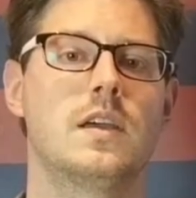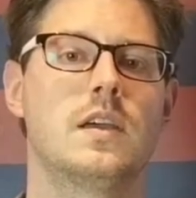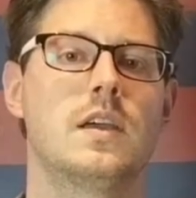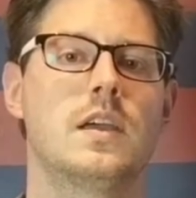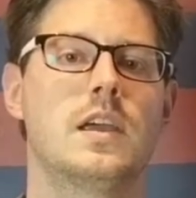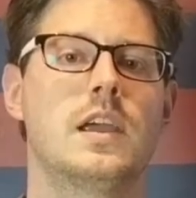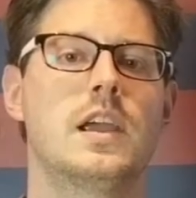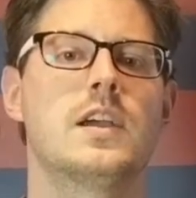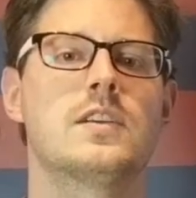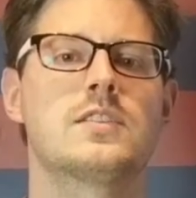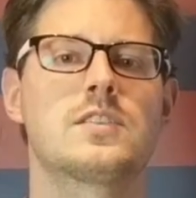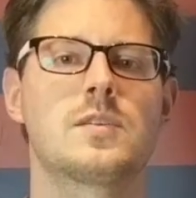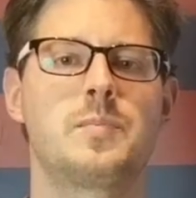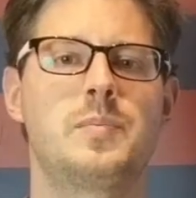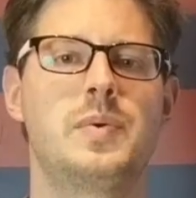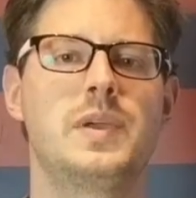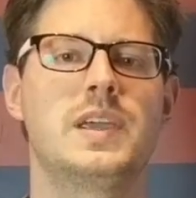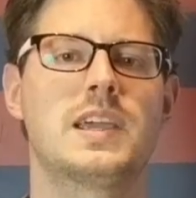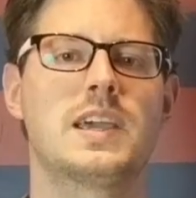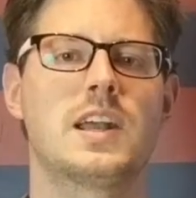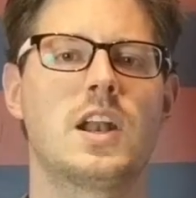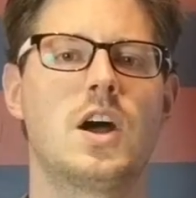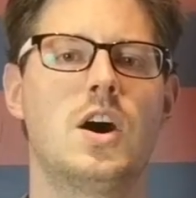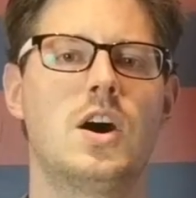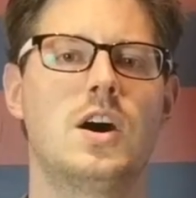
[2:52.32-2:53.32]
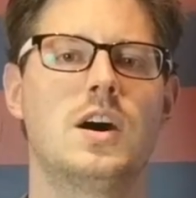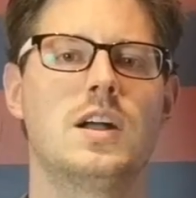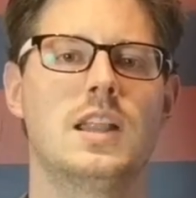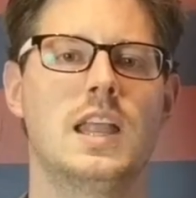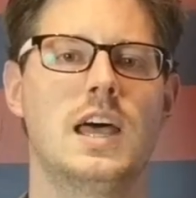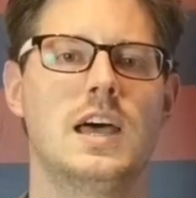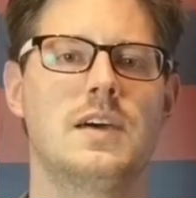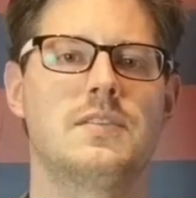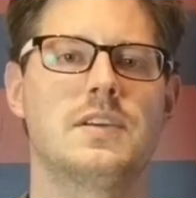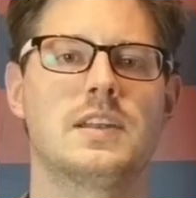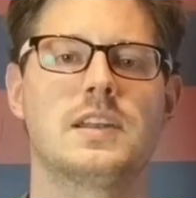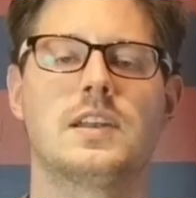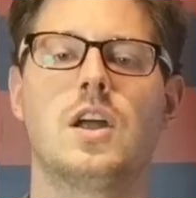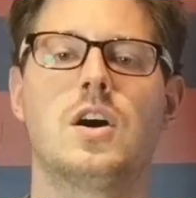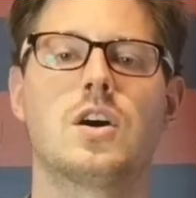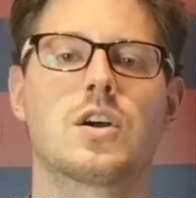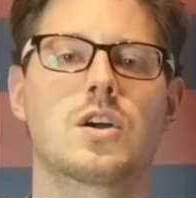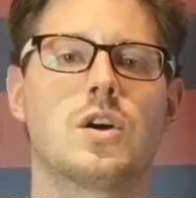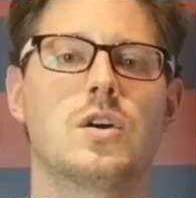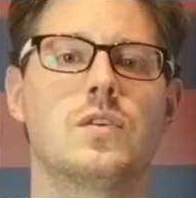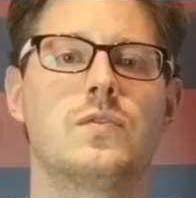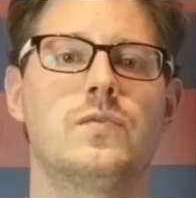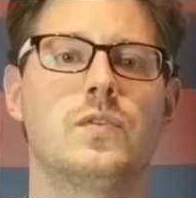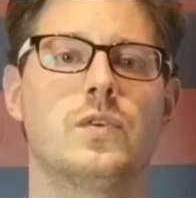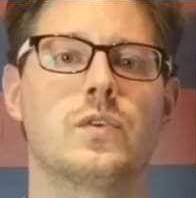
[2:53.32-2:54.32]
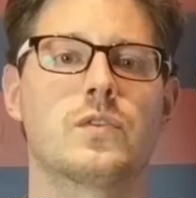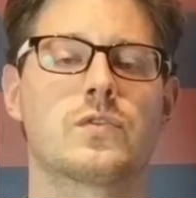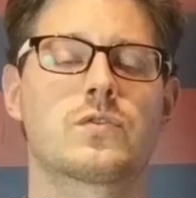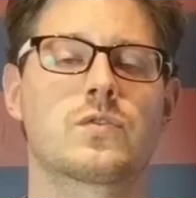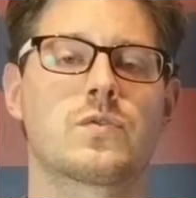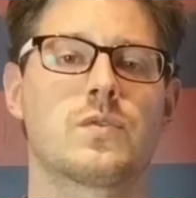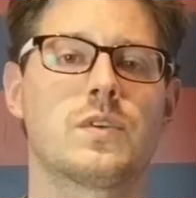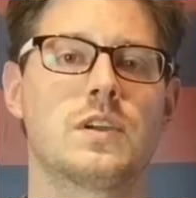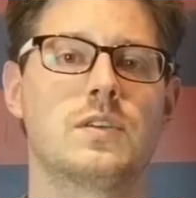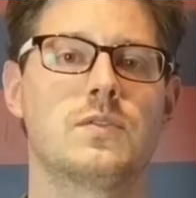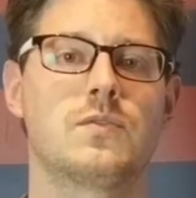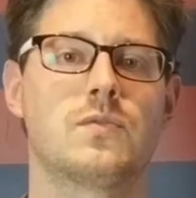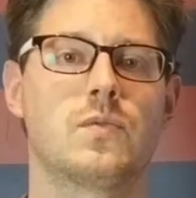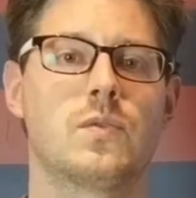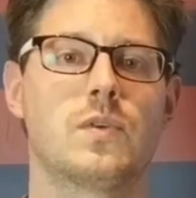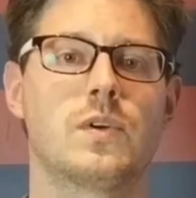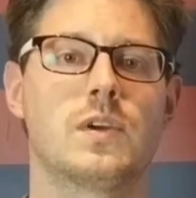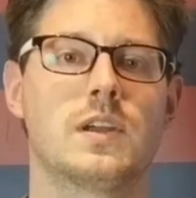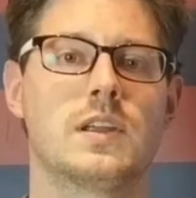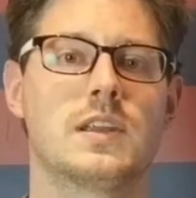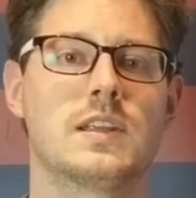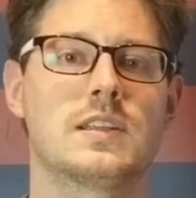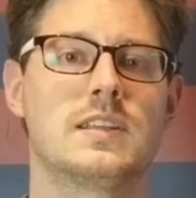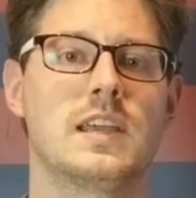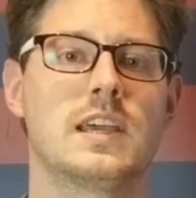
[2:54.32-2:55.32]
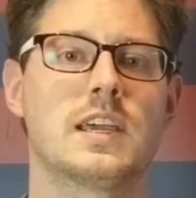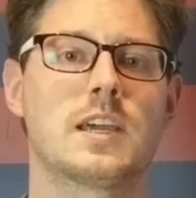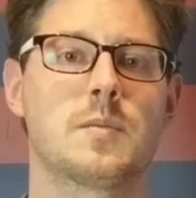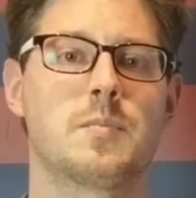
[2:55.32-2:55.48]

Here's a peek at all 11, and I'll go full screen for you to take a